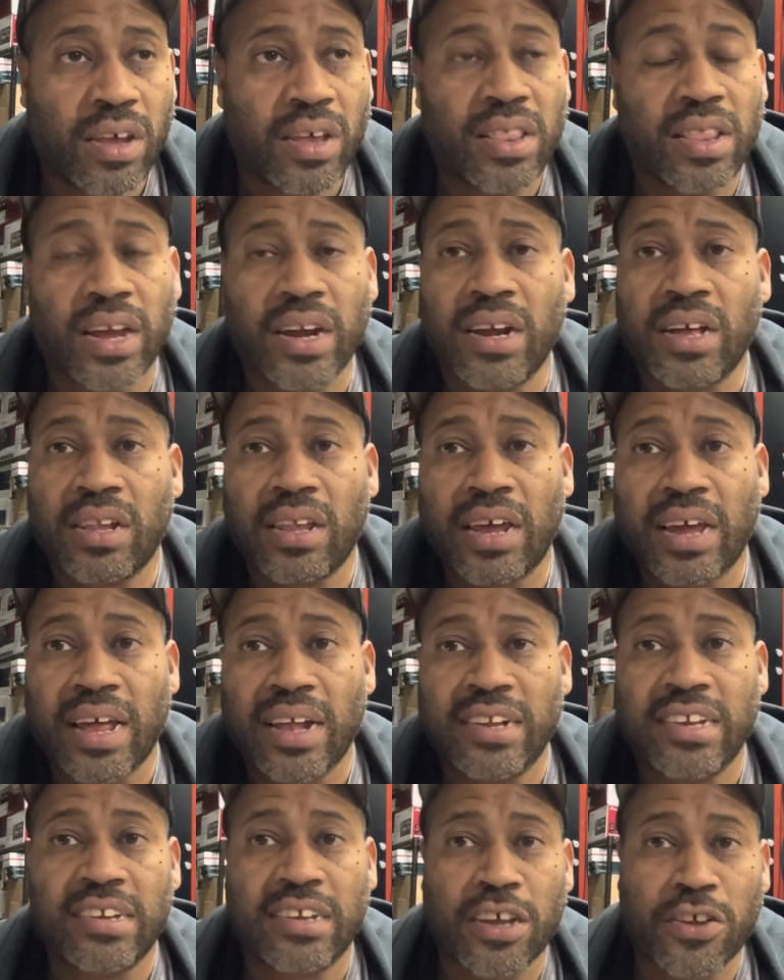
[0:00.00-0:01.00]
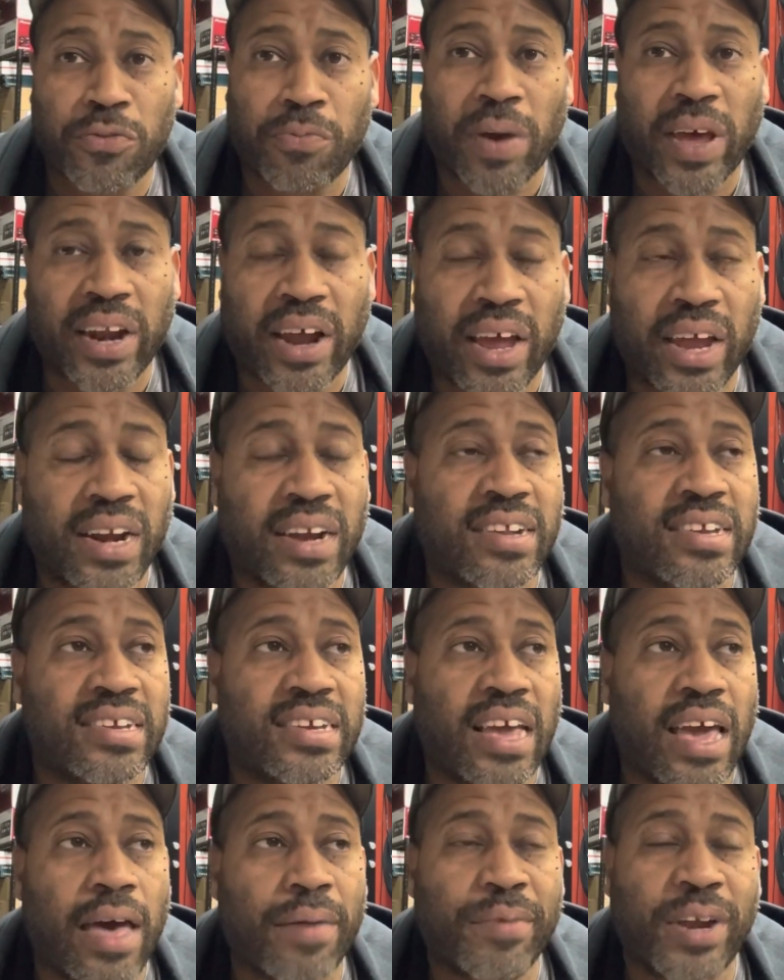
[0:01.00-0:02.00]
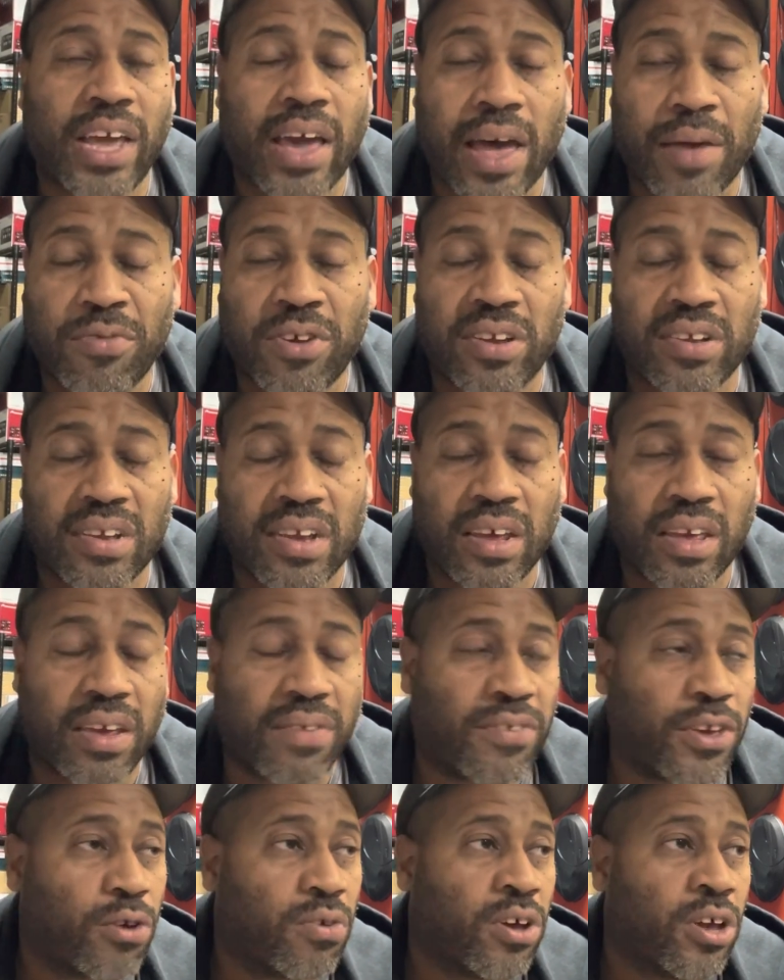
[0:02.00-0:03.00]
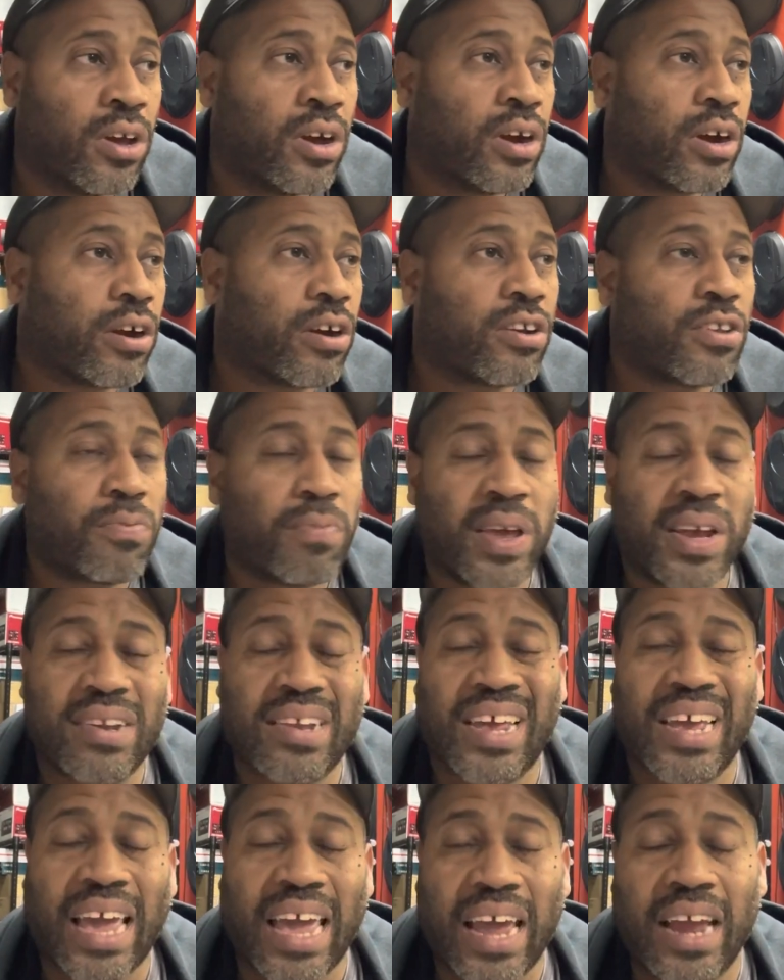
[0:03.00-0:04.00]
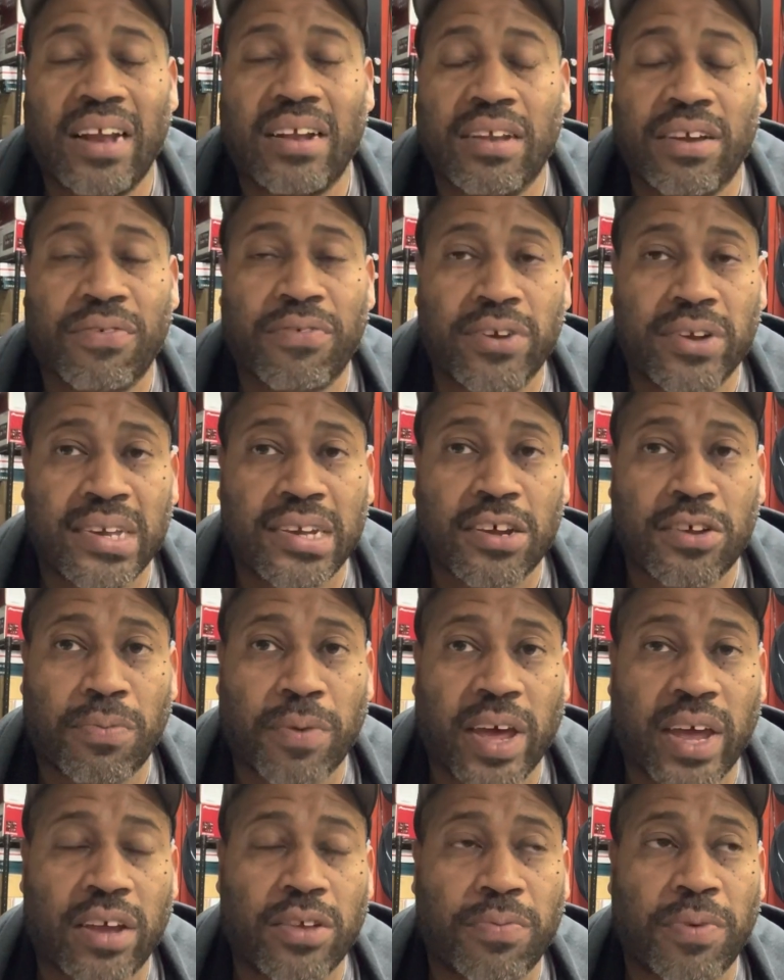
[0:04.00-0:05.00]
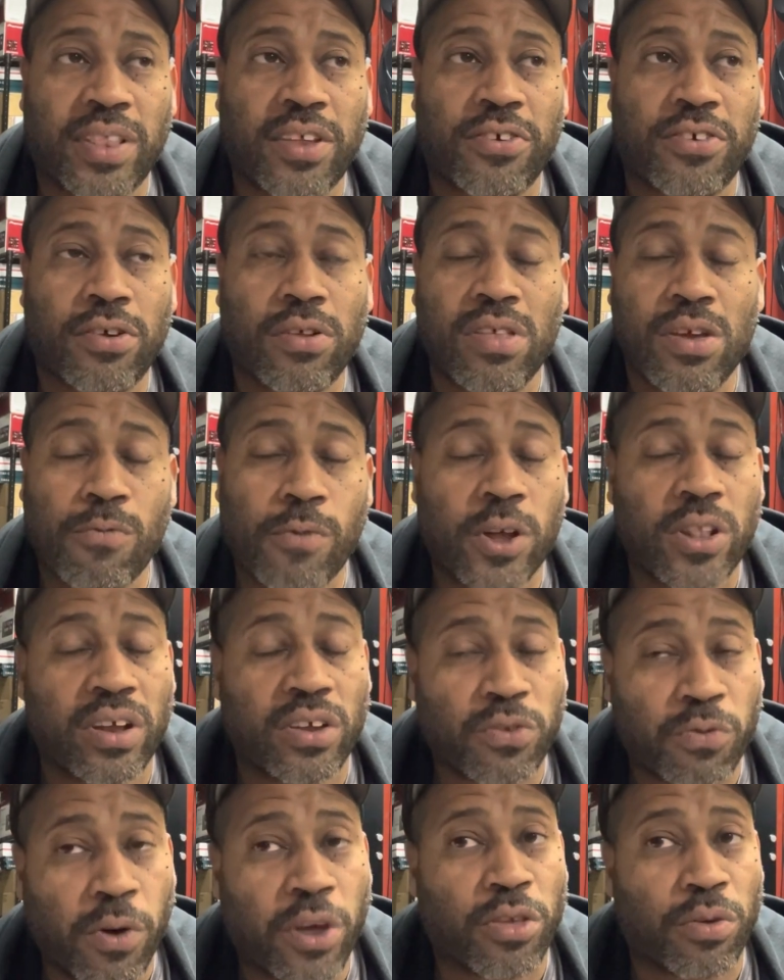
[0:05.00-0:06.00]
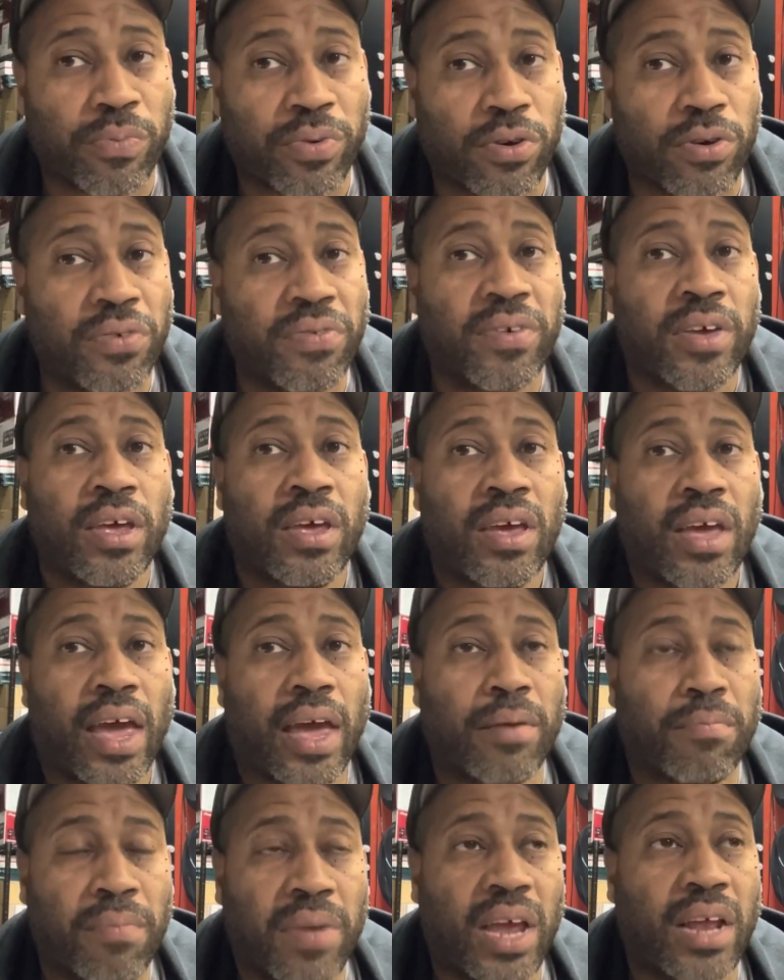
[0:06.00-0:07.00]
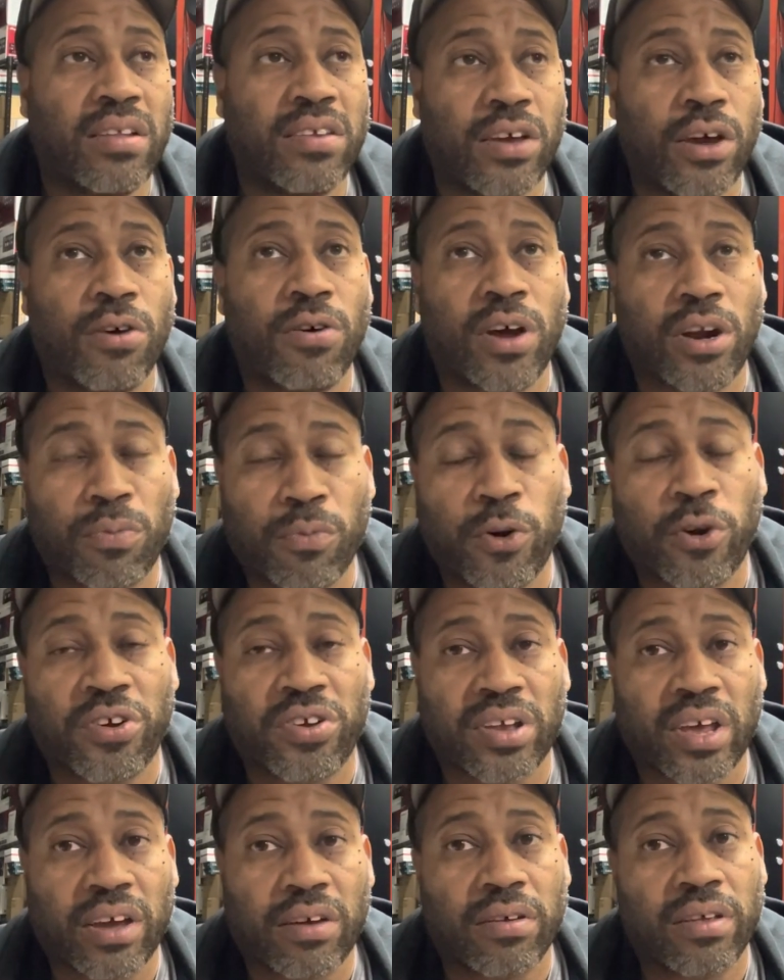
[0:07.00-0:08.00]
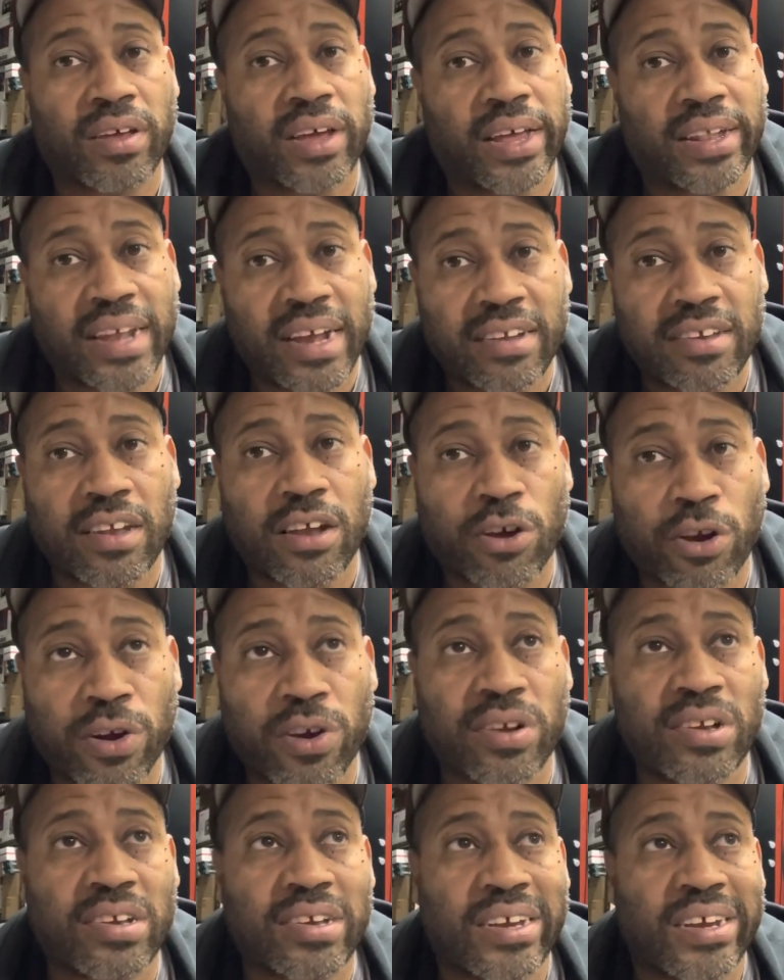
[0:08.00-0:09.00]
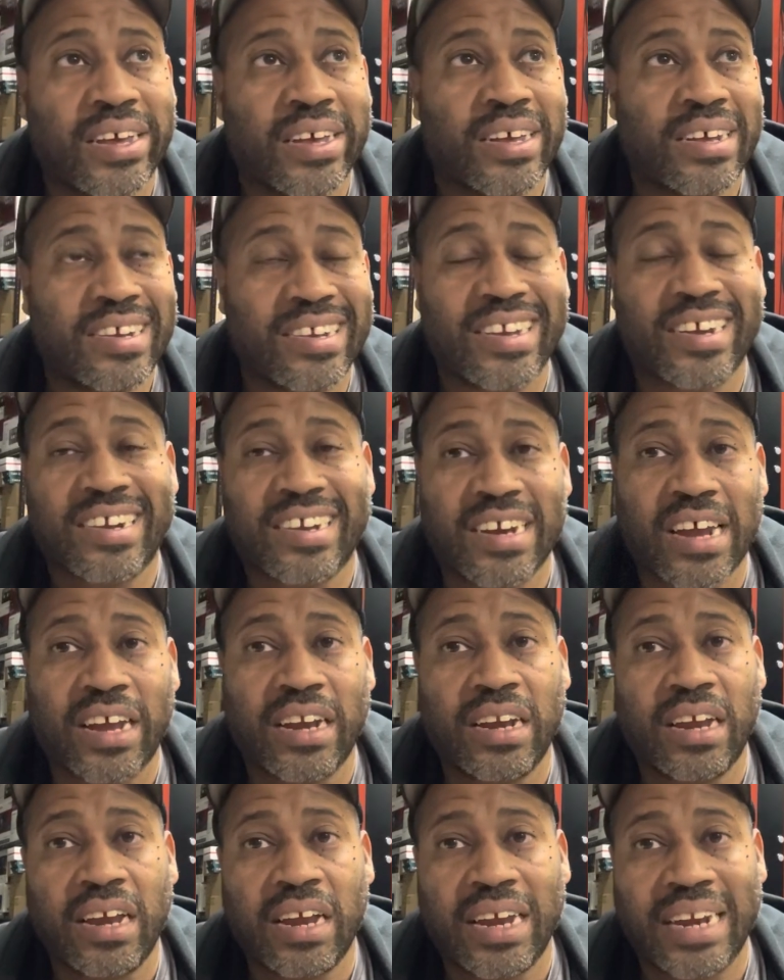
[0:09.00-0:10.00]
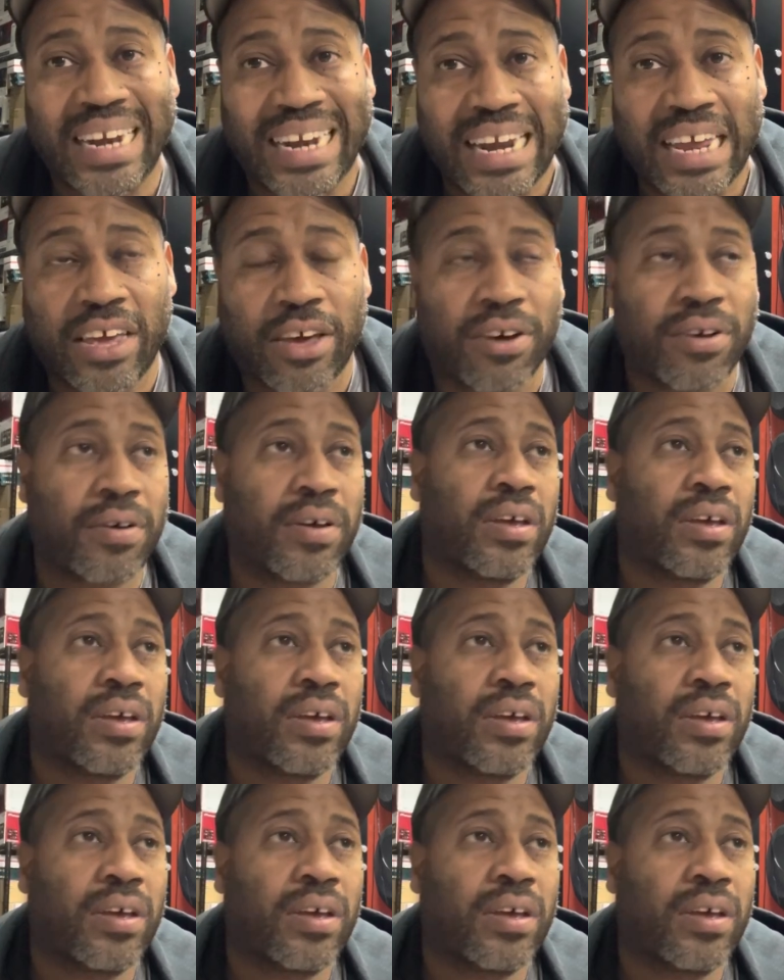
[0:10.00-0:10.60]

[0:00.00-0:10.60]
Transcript: Then click on 6x9 and see how many options they give you. Hertz makes like eight different 6x9s, but there's only one that's weatherproof and made to go on a motorcycle. And that's the Hertz 690 Neo.